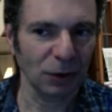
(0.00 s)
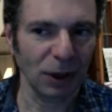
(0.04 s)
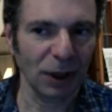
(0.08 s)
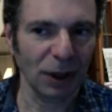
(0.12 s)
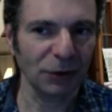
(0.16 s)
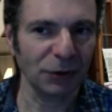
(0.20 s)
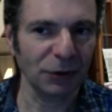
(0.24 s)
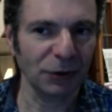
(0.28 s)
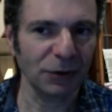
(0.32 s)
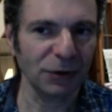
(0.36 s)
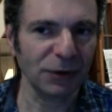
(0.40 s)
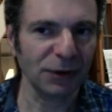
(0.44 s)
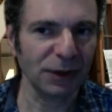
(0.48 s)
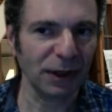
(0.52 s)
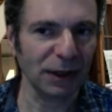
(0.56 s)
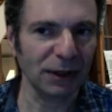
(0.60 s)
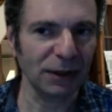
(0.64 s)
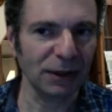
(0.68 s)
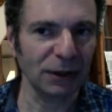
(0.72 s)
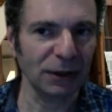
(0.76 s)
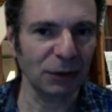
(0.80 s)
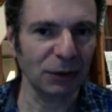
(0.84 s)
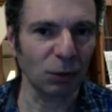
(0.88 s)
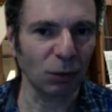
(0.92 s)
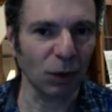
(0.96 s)

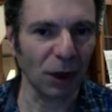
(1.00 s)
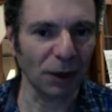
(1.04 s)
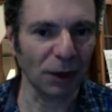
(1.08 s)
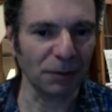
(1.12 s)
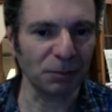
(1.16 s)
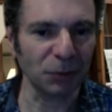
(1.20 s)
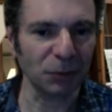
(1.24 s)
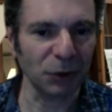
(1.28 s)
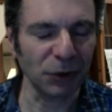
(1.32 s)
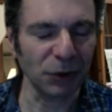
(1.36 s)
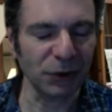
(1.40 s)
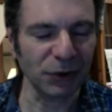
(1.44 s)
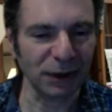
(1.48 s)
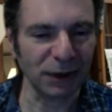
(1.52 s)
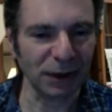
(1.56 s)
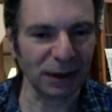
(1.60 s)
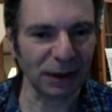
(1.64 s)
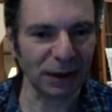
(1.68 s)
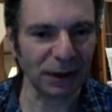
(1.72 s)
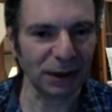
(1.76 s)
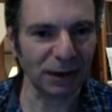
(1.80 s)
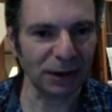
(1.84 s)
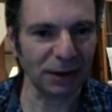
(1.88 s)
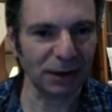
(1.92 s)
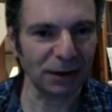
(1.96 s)
understanding what music
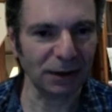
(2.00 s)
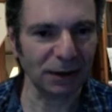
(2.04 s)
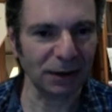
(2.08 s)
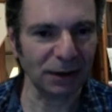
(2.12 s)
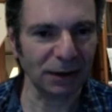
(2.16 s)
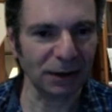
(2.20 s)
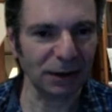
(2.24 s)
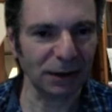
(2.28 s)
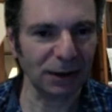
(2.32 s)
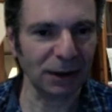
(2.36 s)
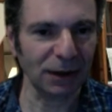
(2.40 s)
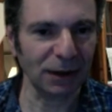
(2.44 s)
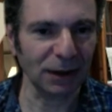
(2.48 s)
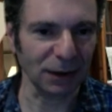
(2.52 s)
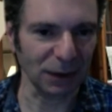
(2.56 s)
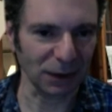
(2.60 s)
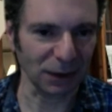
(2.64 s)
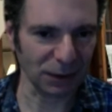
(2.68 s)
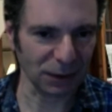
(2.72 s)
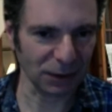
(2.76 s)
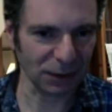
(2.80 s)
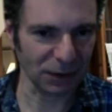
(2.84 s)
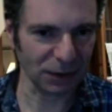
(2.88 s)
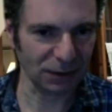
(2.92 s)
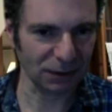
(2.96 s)

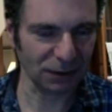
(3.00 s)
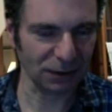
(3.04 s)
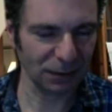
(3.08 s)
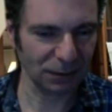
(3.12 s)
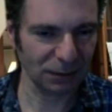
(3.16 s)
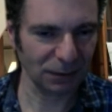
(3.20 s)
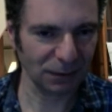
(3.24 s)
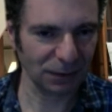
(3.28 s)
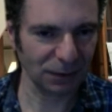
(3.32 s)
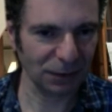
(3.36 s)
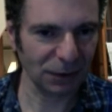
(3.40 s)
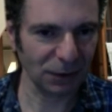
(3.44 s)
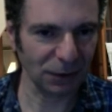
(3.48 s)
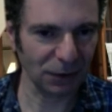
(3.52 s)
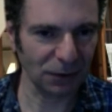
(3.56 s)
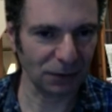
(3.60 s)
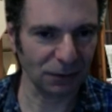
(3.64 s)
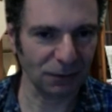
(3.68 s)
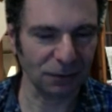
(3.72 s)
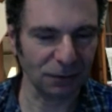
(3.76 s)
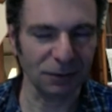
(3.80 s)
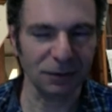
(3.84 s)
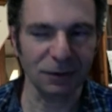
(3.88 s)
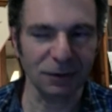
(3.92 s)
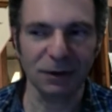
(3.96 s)
is.
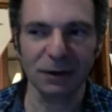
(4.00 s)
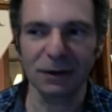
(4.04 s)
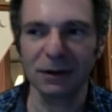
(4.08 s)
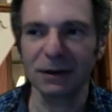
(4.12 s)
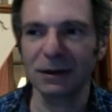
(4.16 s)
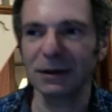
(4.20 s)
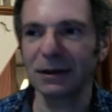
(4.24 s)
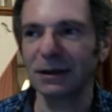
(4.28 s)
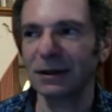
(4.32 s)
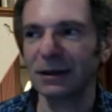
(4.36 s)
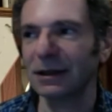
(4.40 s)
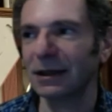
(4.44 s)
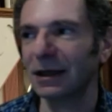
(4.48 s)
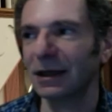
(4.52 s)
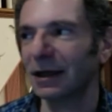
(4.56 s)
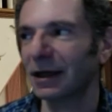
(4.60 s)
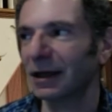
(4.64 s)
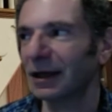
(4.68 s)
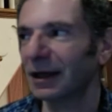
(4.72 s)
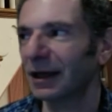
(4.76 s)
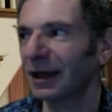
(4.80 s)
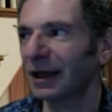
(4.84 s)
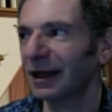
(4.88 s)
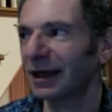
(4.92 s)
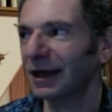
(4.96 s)
So,
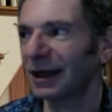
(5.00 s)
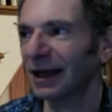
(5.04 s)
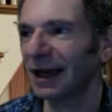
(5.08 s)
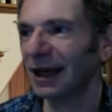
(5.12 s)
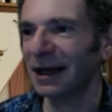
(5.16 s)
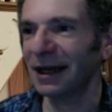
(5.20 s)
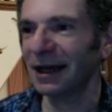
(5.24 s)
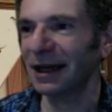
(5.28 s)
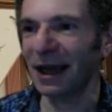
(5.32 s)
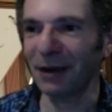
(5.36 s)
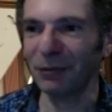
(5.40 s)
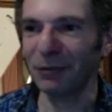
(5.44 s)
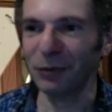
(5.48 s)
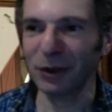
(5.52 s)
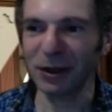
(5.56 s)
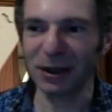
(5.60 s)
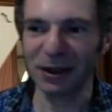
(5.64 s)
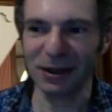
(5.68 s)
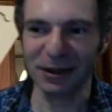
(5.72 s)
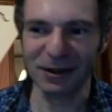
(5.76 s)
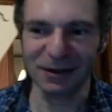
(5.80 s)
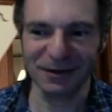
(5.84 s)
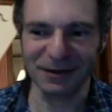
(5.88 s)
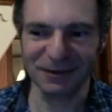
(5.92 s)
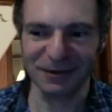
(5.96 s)
and
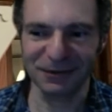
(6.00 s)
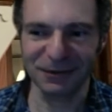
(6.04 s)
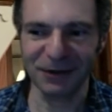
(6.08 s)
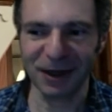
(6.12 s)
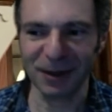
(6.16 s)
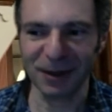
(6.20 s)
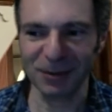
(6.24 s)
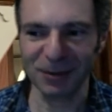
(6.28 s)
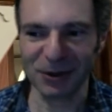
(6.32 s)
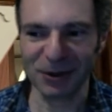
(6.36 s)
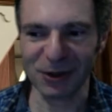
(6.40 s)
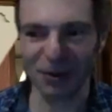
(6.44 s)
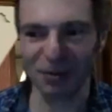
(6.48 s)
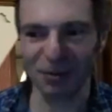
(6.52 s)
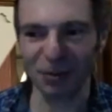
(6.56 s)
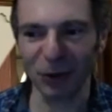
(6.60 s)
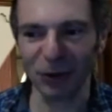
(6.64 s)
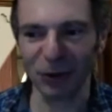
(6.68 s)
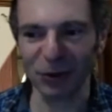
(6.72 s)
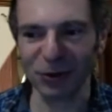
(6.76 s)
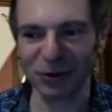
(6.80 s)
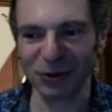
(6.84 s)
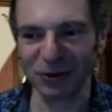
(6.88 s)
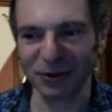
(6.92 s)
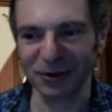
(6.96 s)
every famous
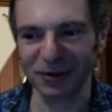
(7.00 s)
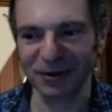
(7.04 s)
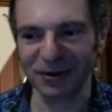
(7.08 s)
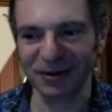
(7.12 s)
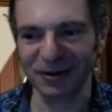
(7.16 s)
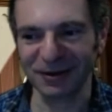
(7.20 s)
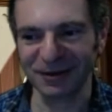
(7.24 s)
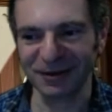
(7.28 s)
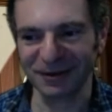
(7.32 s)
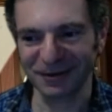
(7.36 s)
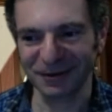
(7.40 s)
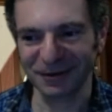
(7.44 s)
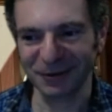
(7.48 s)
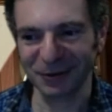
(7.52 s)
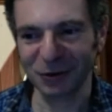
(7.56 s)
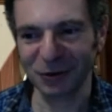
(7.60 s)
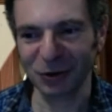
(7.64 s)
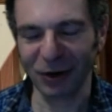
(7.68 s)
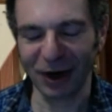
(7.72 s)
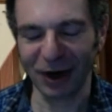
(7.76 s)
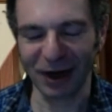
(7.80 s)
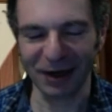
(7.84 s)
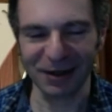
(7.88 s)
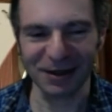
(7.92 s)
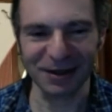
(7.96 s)
composer
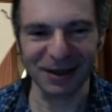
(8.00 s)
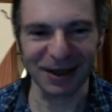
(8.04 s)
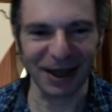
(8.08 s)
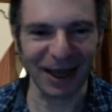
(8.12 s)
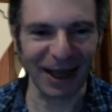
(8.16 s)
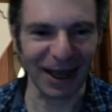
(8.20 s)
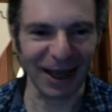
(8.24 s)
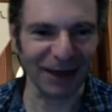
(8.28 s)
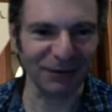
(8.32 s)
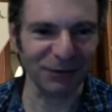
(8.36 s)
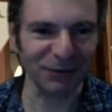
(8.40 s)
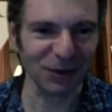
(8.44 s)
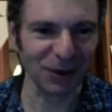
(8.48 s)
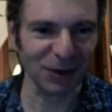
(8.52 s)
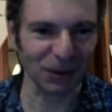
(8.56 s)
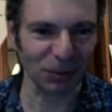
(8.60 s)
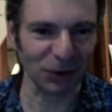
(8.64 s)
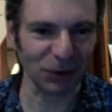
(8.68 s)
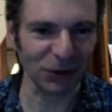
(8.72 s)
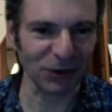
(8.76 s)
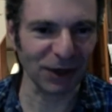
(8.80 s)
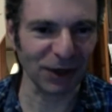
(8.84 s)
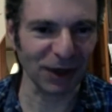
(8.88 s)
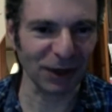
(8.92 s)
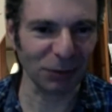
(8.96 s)
tried to have
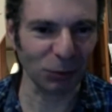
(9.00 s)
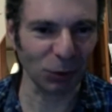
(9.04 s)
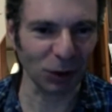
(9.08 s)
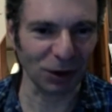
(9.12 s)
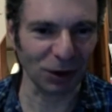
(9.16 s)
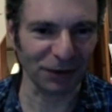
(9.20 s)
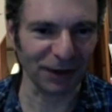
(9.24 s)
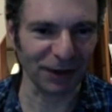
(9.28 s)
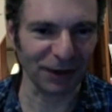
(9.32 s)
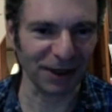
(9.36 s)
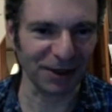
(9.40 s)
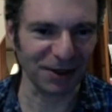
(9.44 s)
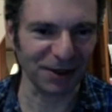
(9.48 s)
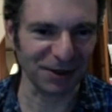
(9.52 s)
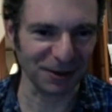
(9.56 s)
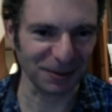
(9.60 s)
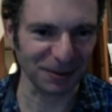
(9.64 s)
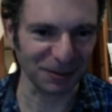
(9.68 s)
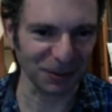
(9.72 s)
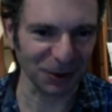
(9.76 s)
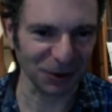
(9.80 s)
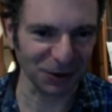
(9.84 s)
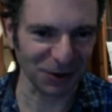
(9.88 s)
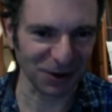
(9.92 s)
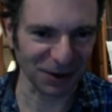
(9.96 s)
someone say, well, that isn't
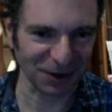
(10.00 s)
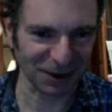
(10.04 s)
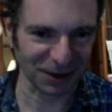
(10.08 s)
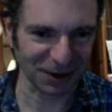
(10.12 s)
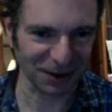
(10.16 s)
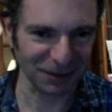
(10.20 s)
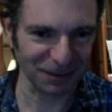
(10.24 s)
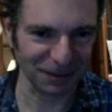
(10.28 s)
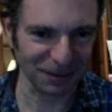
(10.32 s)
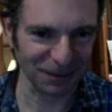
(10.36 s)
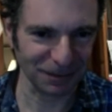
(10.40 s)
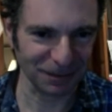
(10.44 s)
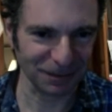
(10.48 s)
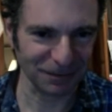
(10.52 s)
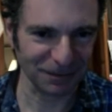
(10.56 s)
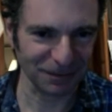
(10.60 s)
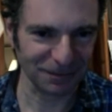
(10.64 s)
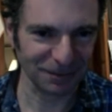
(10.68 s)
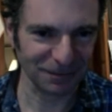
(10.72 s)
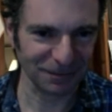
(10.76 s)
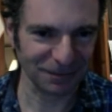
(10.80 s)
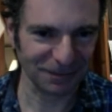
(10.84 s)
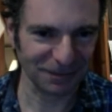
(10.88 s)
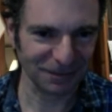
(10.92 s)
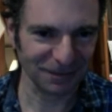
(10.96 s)
music.
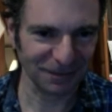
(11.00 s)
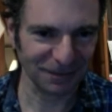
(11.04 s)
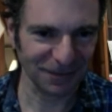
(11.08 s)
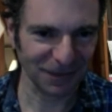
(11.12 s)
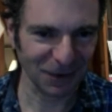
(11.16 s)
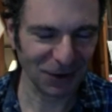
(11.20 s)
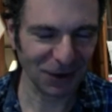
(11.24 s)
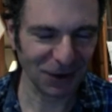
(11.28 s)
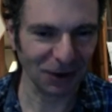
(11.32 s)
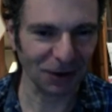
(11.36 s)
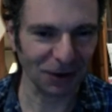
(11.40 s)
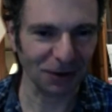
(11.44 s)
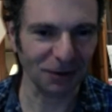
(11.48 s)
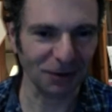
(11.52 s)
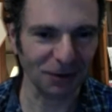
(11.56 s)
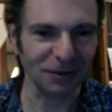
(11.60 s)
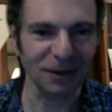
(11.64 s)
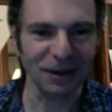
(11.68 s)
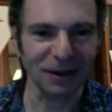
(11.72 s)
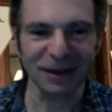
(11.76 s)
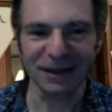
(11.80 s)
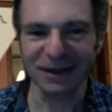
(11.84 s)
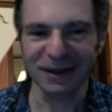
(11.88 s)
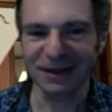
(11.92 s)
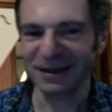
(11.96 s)
So,
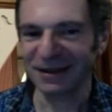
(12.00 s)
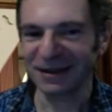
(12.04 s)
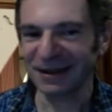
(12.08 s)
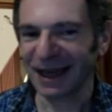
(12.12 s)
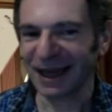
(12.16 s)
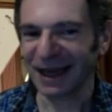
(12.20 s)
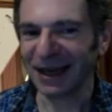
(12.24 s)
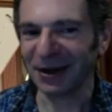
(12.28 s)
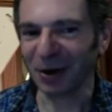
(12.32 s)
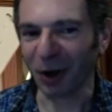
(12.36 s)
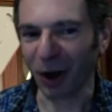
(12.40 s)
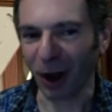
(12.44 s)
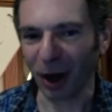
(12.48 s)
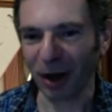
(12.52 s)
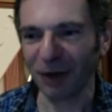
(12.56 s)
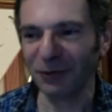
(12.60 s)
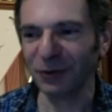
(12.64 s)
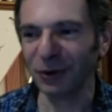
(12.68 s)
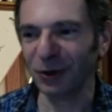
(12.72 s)
and all of